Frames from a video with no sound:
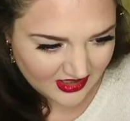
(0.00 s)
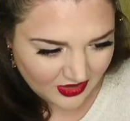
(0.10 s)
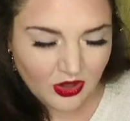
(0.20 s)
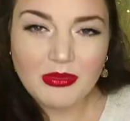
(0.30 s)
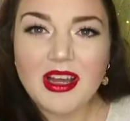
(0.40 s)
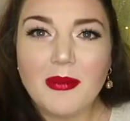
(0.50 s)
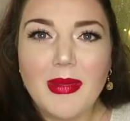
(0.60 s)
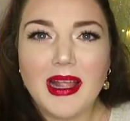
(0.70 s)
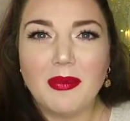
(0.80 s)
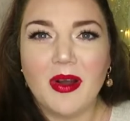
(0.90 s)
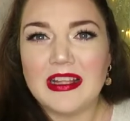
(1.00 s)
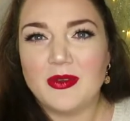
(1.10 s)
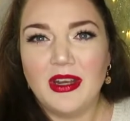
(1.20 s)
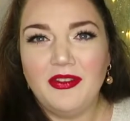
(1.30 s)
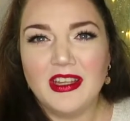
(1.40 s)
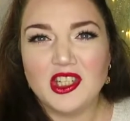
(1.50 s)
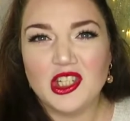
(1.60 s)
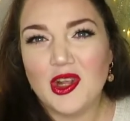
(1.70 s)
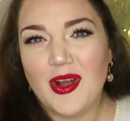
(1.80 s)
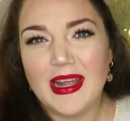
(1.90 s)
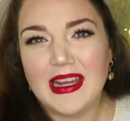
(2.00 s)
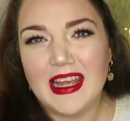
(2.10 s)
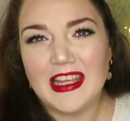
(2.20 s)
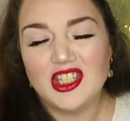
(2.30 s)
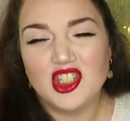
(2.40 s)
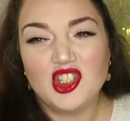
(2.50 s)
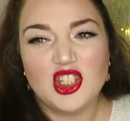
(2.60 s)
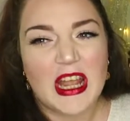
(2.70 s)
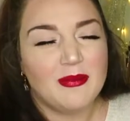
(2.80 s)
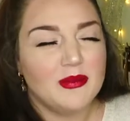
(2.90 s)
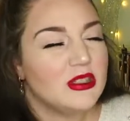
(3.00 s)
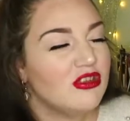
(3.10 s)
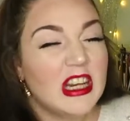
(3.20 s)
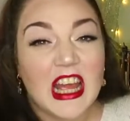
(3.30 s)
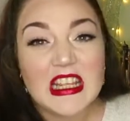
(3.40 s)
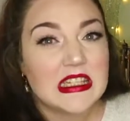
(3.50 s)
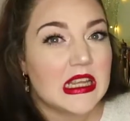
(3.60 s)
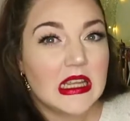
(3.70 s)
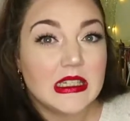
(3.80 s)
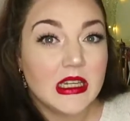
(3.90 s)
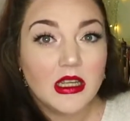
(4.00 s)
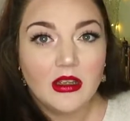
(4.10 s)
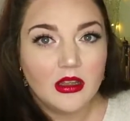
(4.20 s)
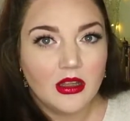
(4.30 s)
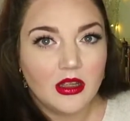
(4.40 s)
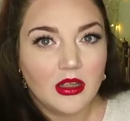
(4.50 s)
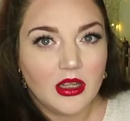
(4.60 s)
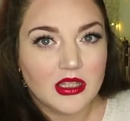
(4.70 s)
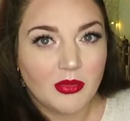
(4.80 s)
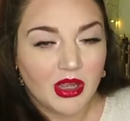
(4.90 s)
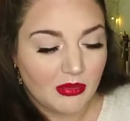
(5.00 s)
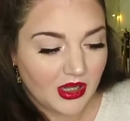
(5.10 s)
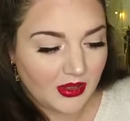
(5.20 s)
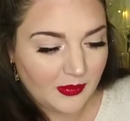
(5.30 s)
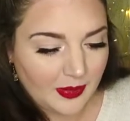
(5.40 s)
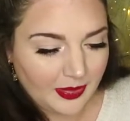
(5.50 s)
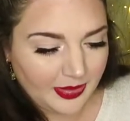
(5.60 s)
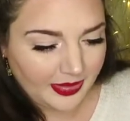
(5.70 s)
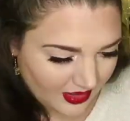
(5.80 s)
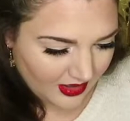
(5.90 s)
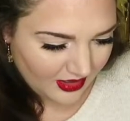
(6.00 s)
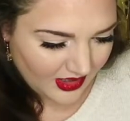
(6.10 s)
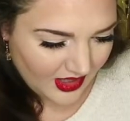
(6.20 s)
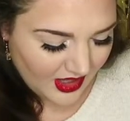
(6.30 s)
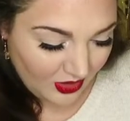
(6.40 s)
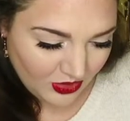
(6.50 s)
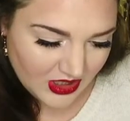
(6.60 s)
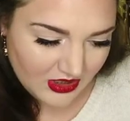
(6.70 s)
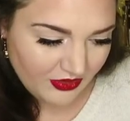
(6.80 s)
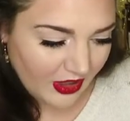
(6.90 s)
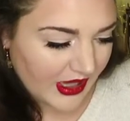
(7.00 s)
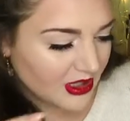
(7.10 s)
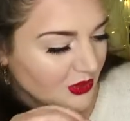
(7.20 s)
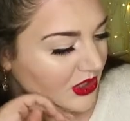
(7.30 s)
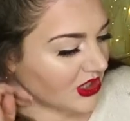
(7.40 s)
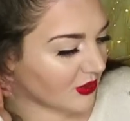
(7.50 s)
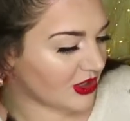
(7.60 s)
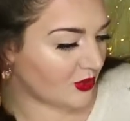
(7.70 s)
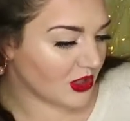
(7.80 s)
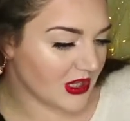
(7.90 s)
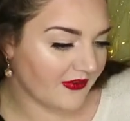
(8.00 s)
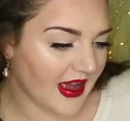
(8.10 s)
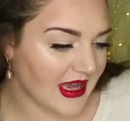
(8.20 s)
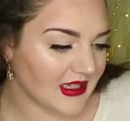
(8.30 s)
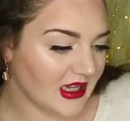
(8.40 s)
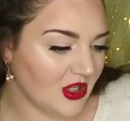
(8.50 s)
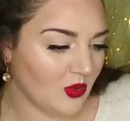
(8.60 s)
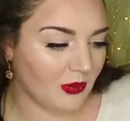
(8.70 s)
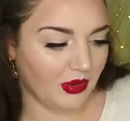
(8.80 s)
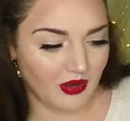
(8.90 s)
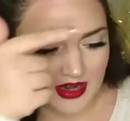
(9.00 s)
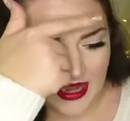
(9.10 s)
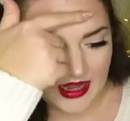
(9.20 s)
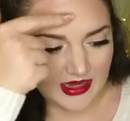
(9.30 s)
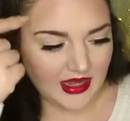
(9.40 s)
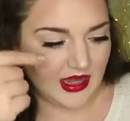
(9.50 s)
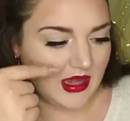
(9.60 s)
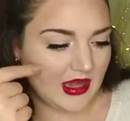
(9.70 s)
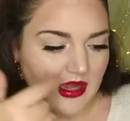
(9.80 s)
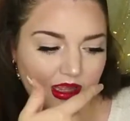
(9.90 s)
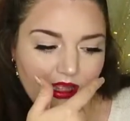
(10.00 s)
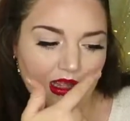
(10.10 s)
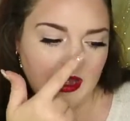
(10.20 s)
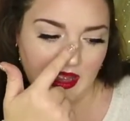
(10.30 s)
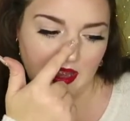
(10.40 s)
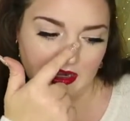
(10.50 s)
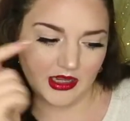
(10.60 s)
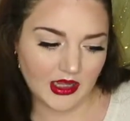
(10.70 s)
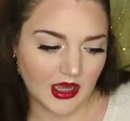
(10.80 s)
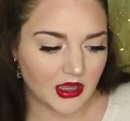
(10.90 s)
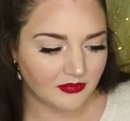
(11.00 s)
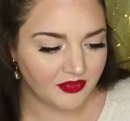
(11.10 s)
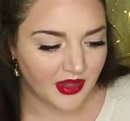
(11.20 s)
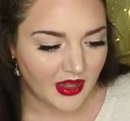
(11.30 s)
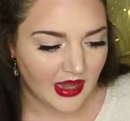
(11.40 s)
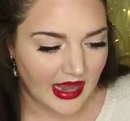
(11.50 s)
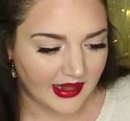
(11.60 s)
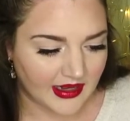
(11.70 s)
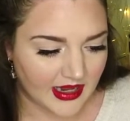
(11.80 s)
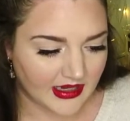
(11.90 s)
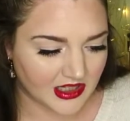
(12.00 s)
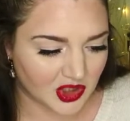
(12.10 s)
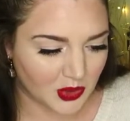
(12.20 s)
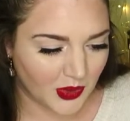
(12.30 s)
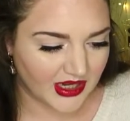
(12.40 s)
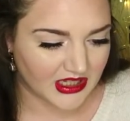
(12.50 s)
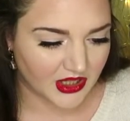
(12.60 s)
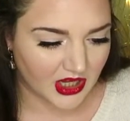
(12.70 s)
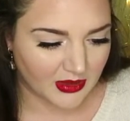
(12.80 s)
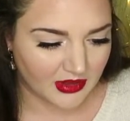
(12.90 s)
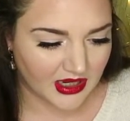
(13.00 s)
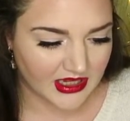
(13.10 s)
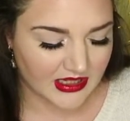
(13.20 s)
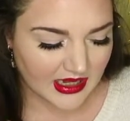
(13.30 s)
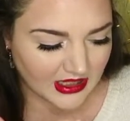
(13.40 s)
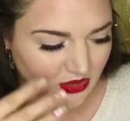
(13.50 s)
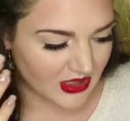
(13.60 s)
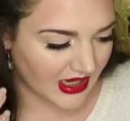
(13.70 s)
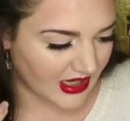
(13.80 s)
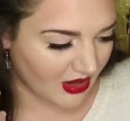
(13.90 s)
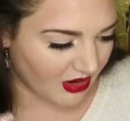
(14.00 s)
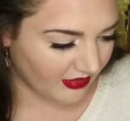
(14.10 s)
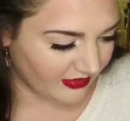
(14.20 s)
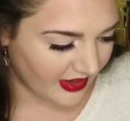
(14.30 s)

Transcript: Oh, I'm like a magpie, so anything shiny, gems related is a bit of me. Okay. Oh, so okay. So what you do is you wash your face, you apply it here, here, here, and here. And then it's 20 to 30 minutes, and then you take it off.